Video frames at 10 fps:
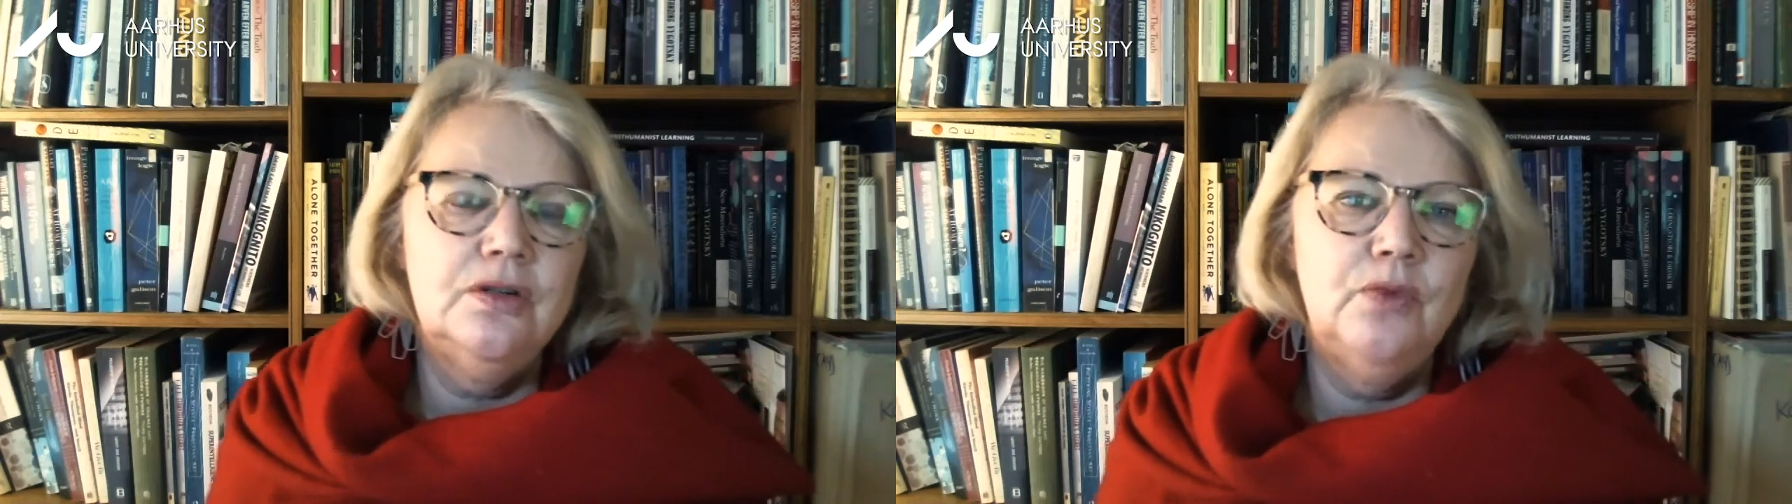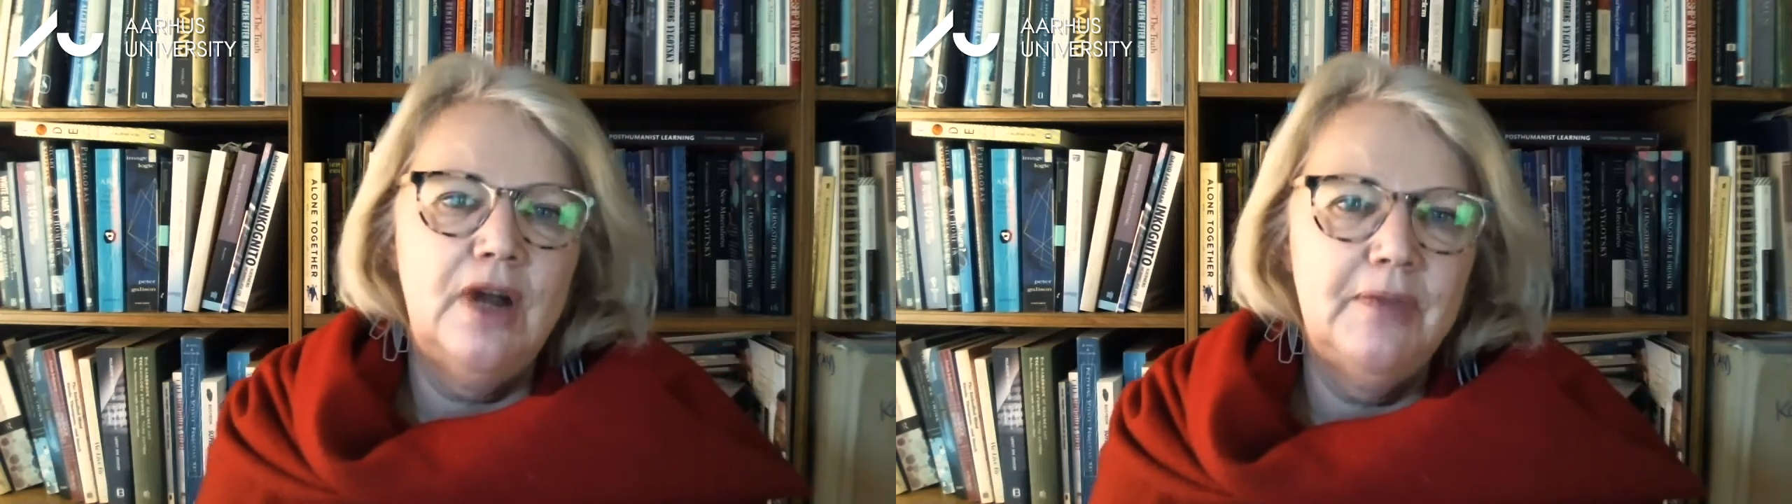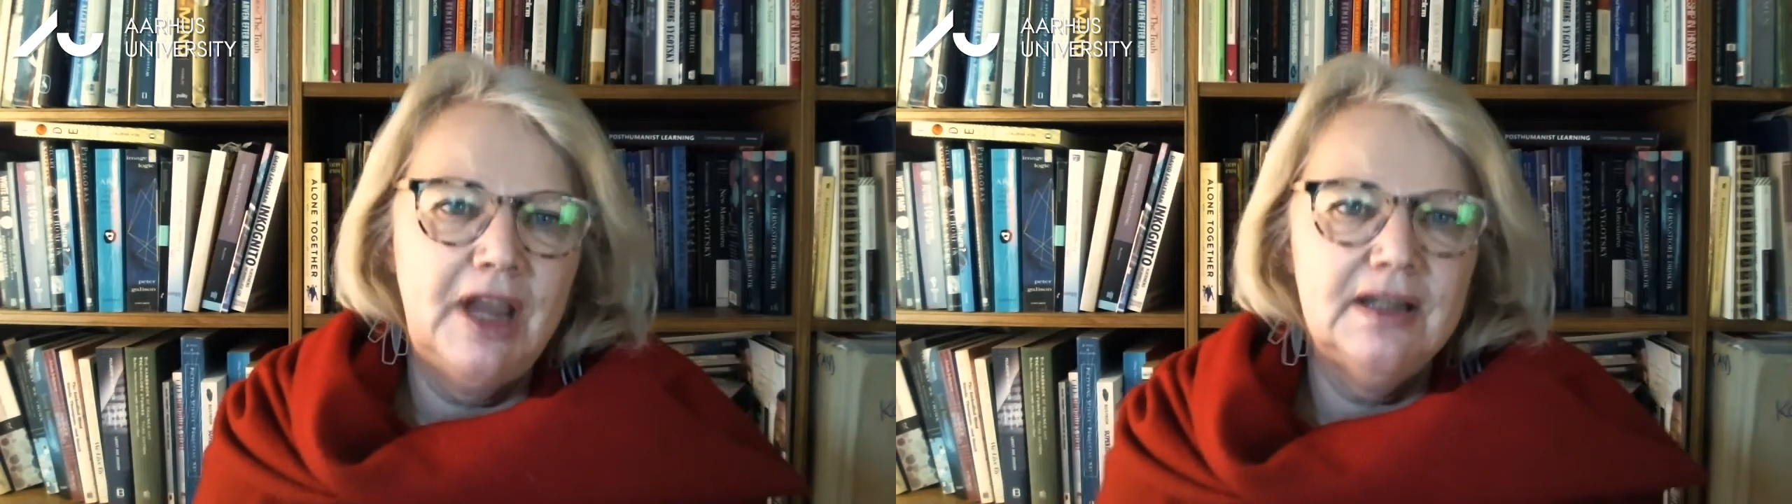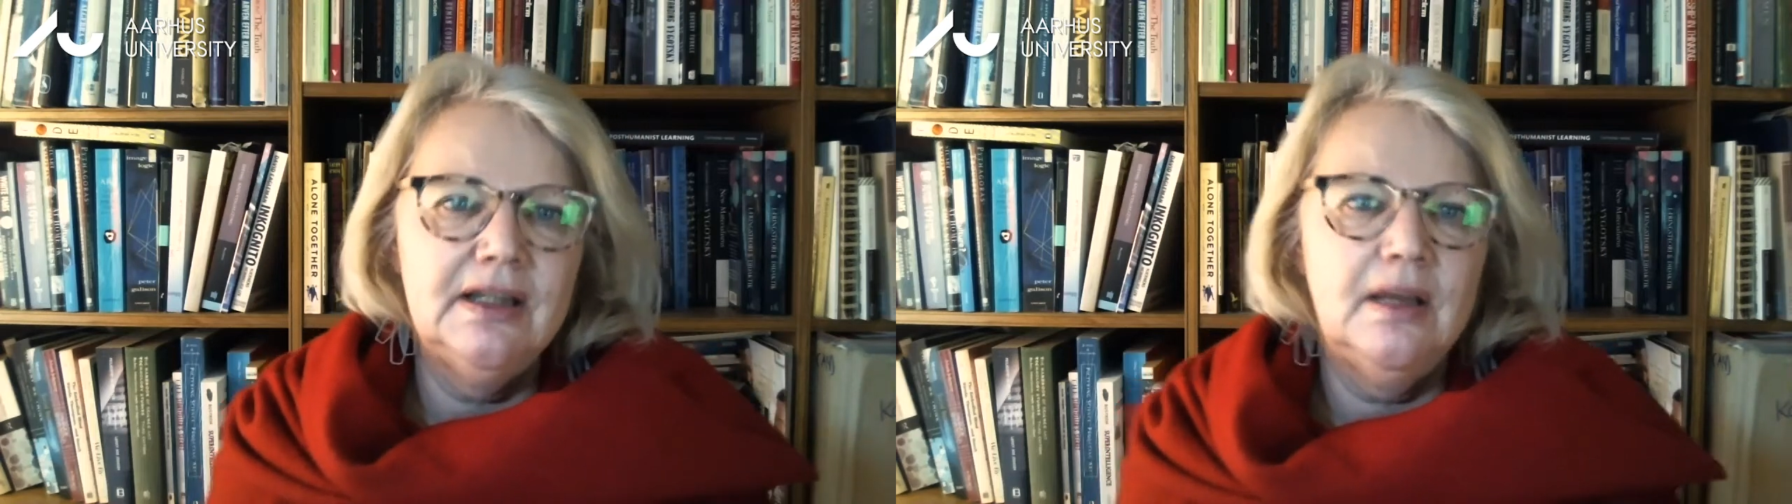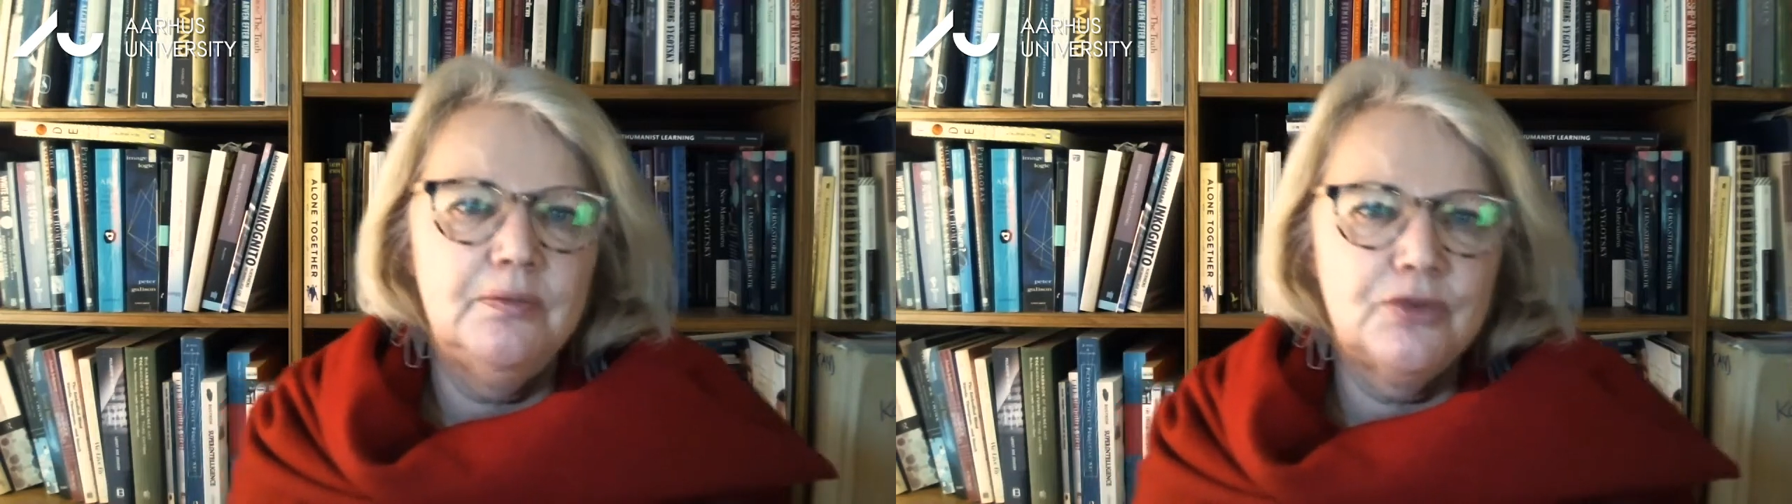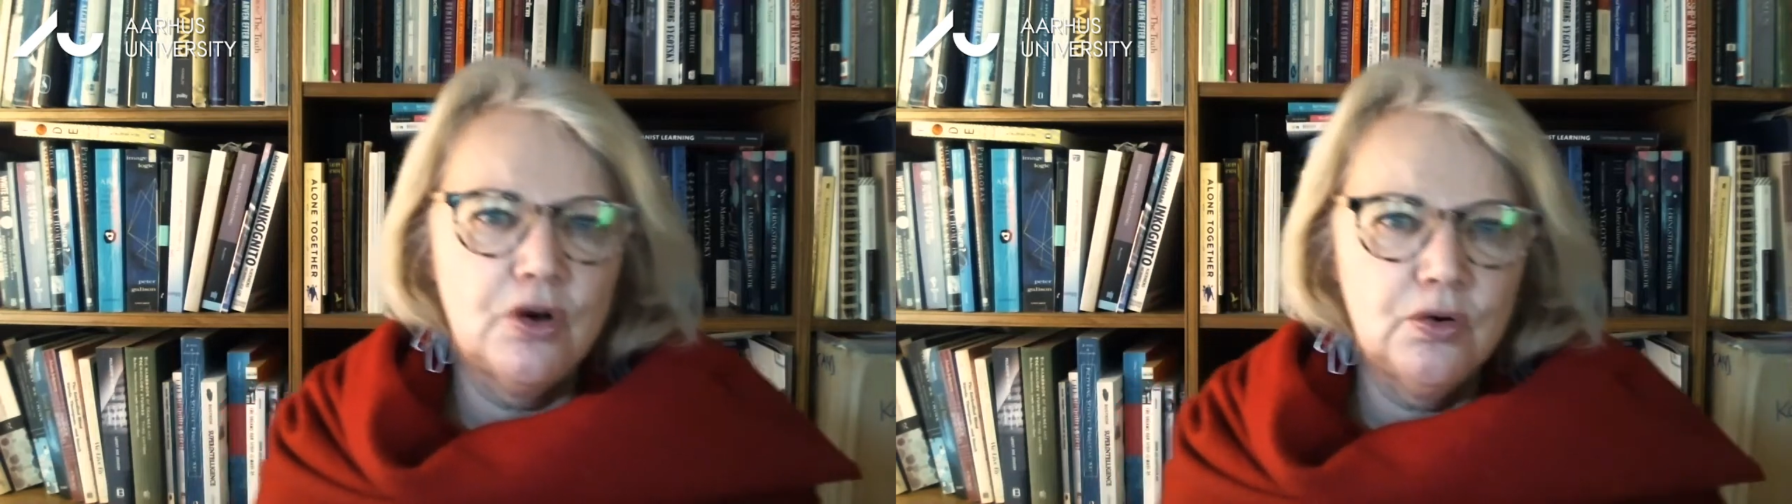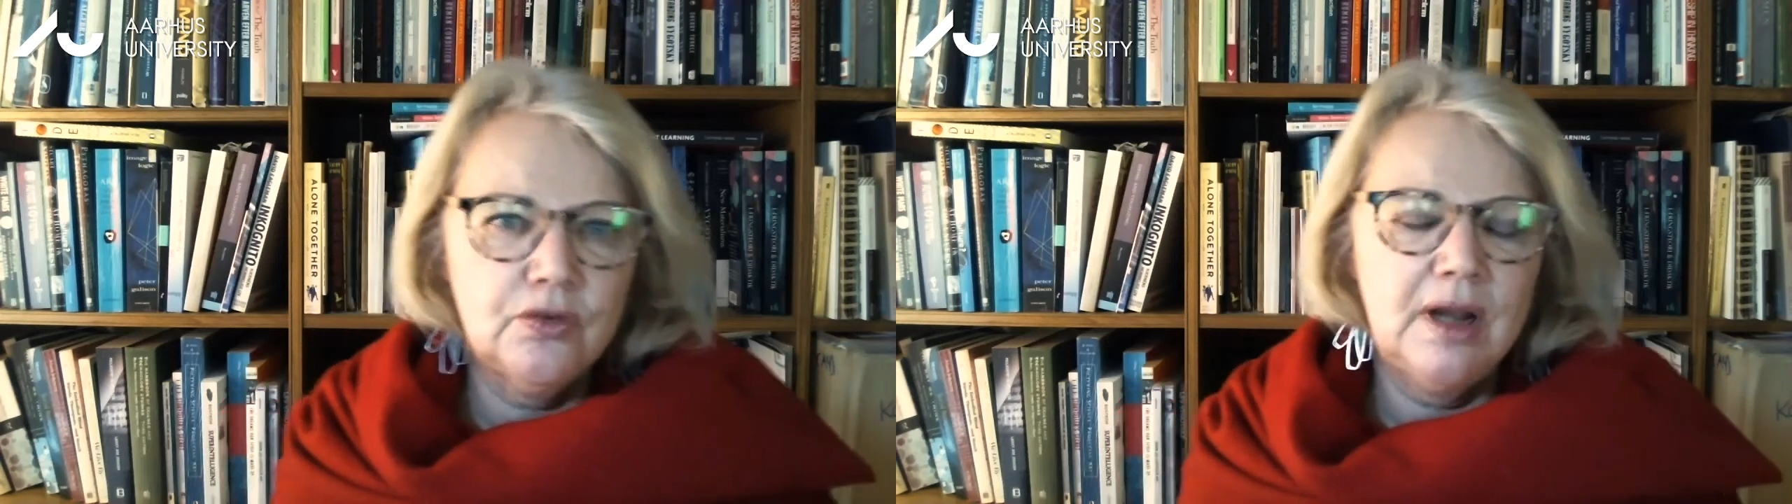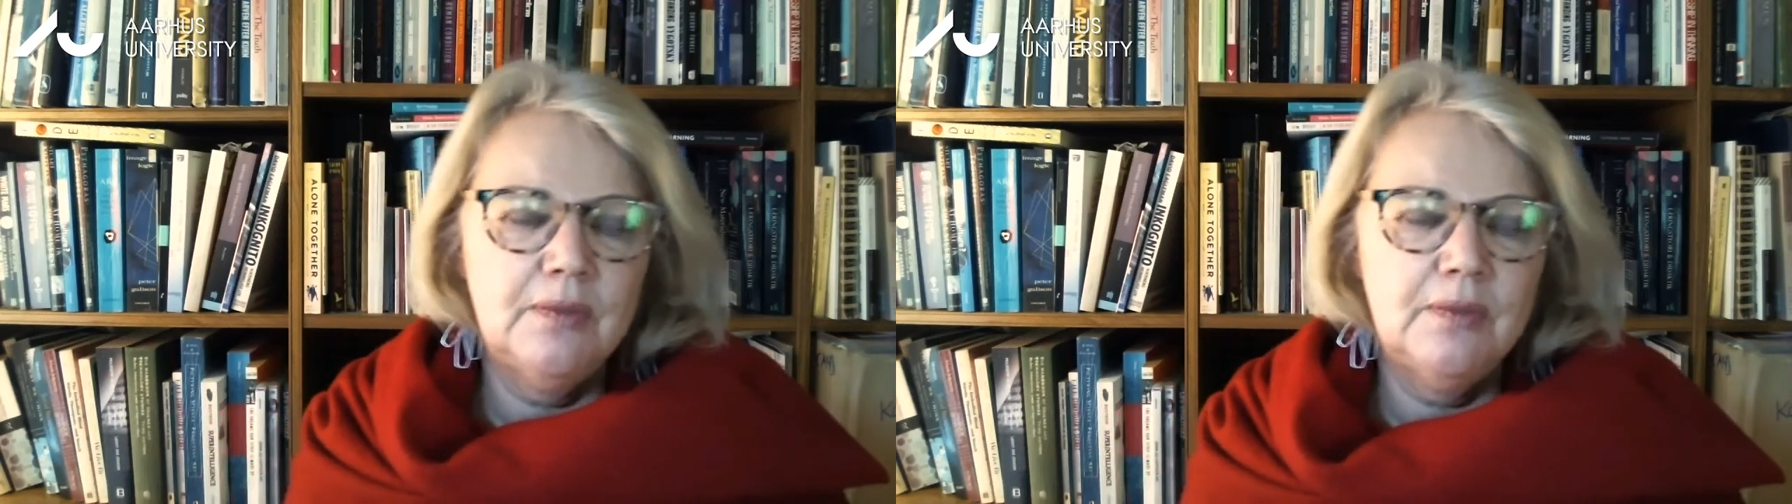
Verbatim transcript: where I'm heading a program,